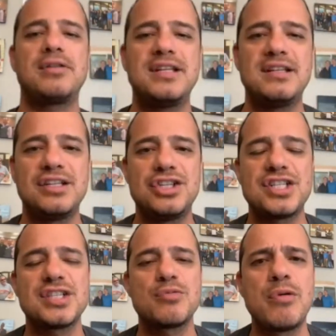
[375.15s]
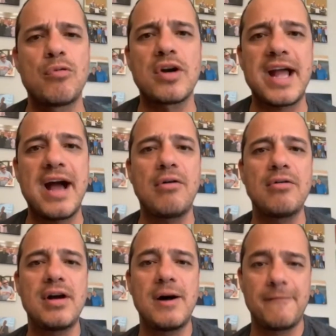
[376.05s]
the logistics we work
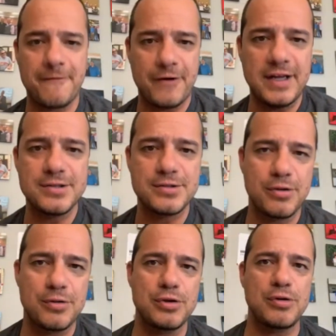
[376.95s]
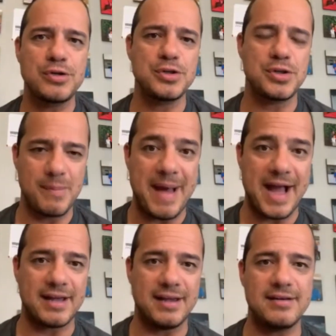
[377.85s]
out up front, so there's no issues on the
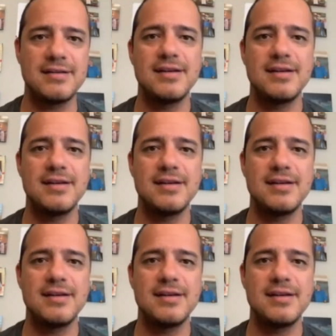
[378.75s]
back end.